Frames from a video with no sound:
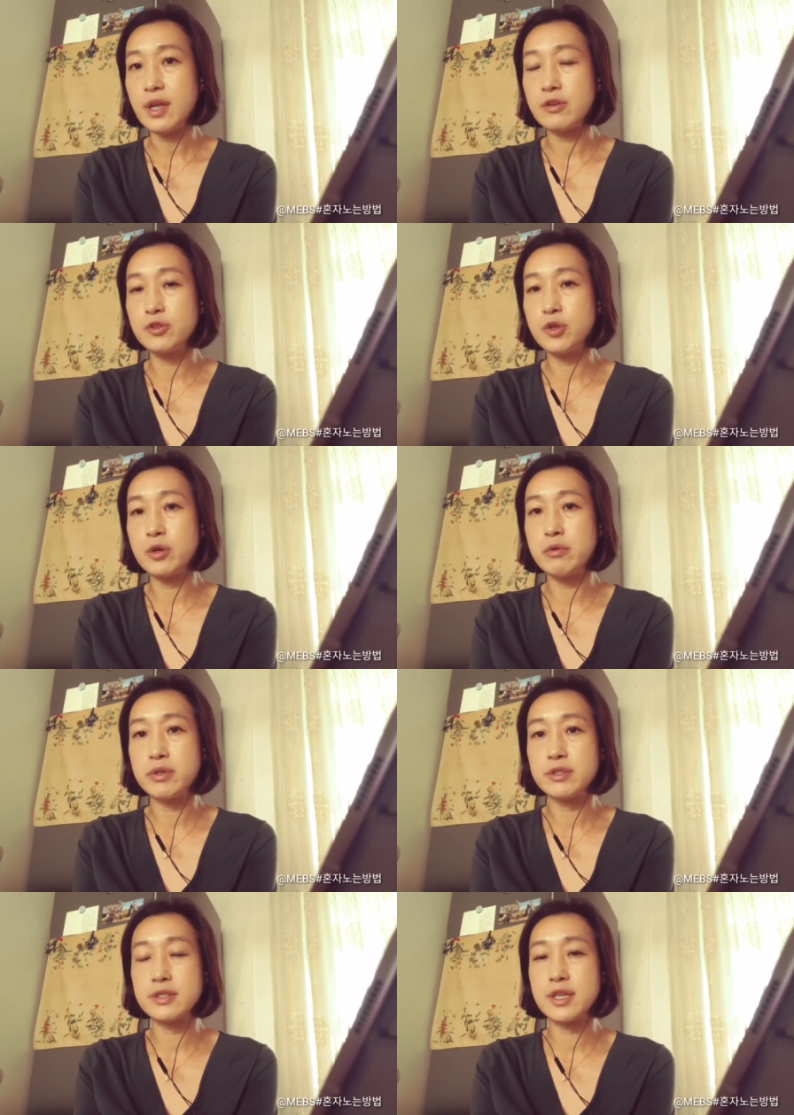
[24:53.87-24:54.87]
Though he was
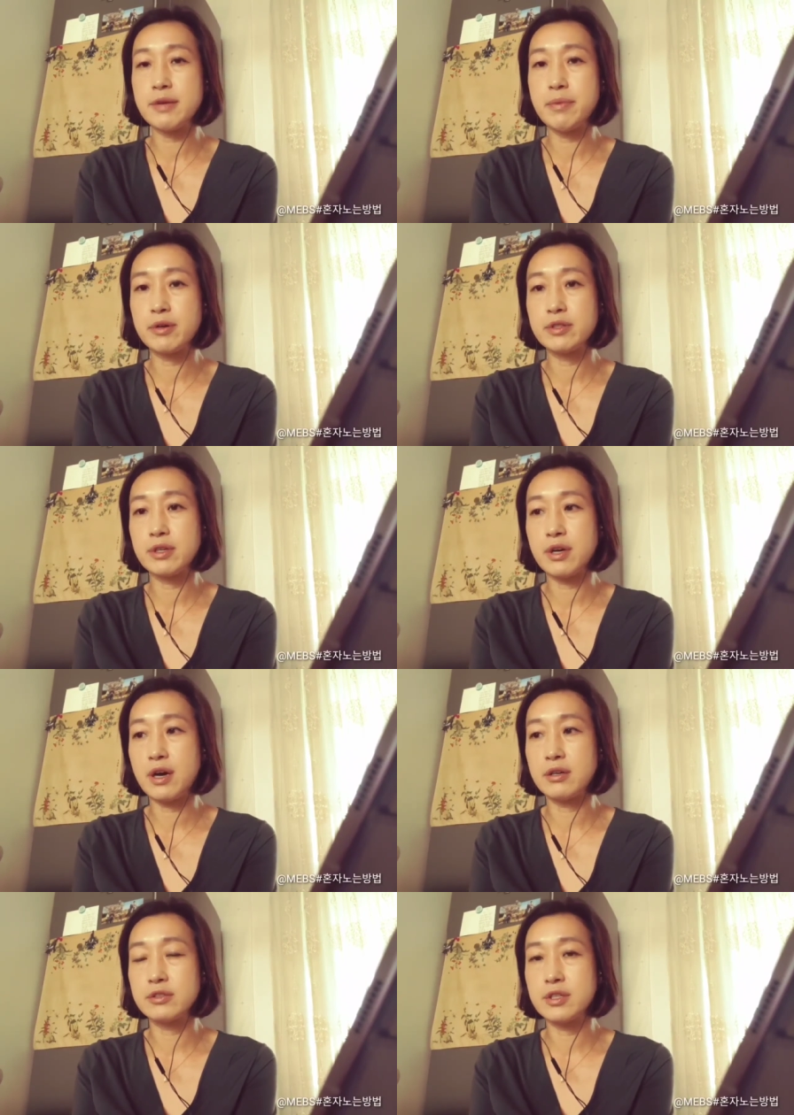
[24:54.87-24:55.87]
asleep on the
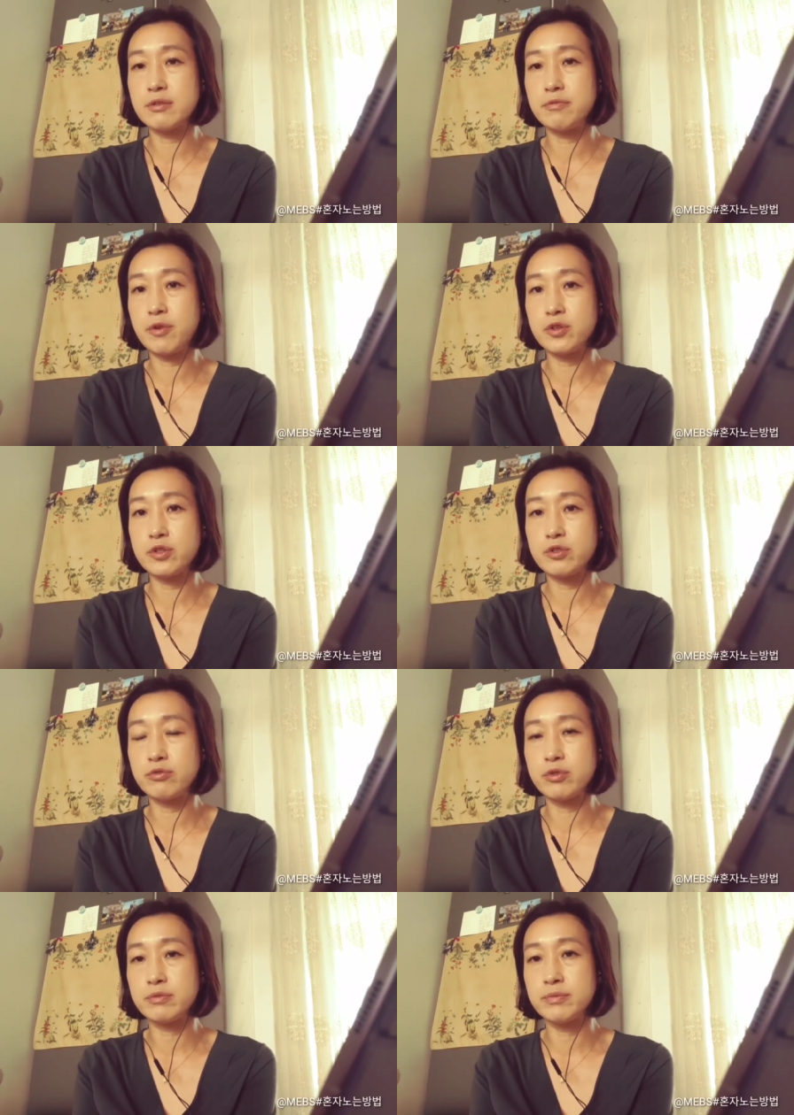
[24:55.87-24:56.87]
couch, the first
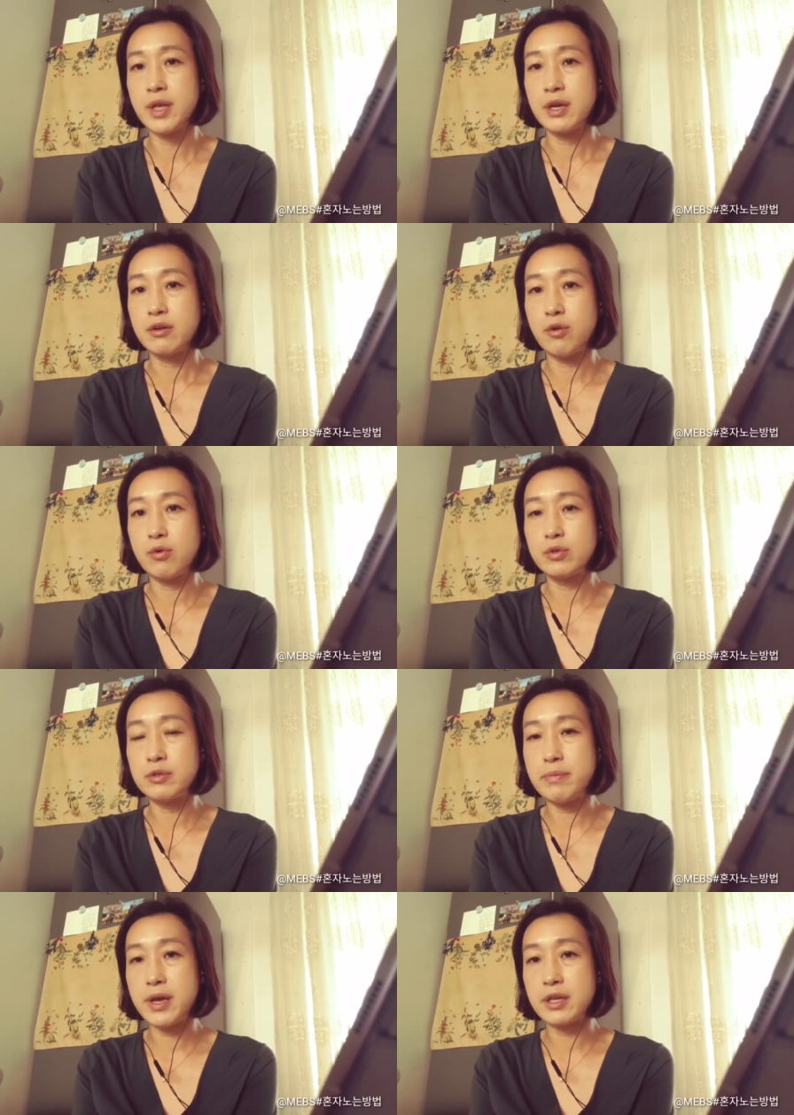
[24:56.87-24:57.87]
room,
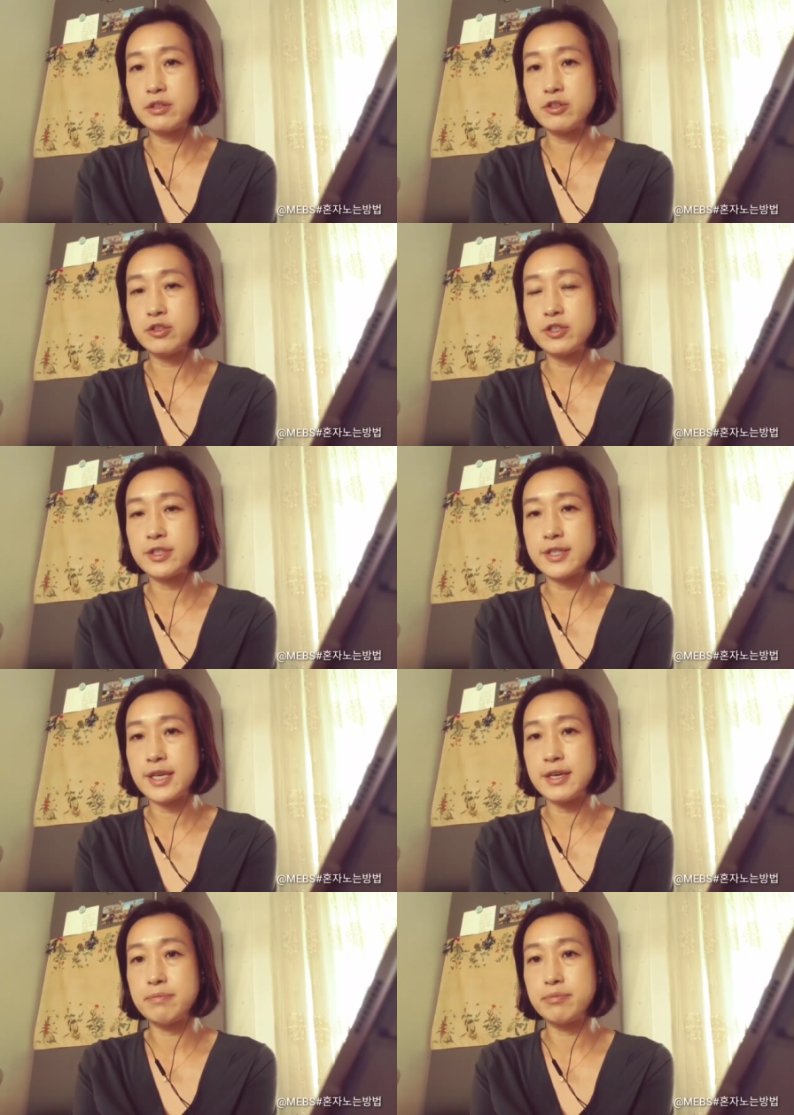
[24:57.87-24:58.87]
old man could see
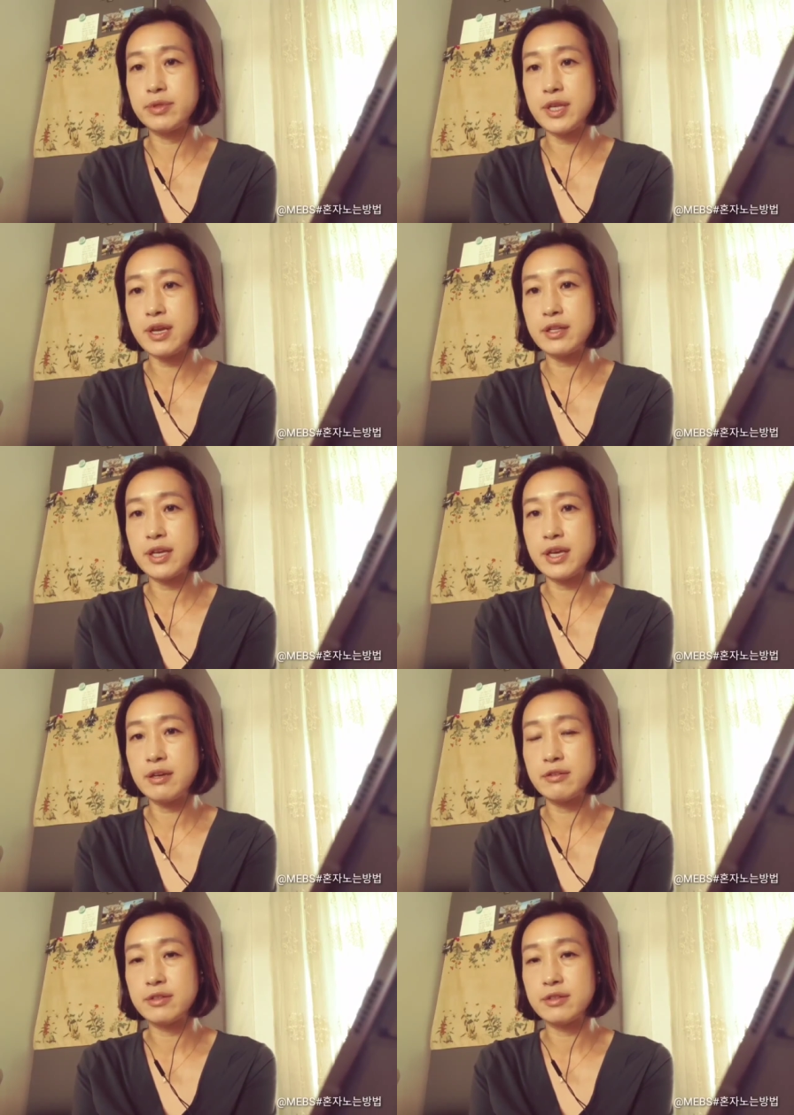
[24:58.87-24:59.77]
him clearly.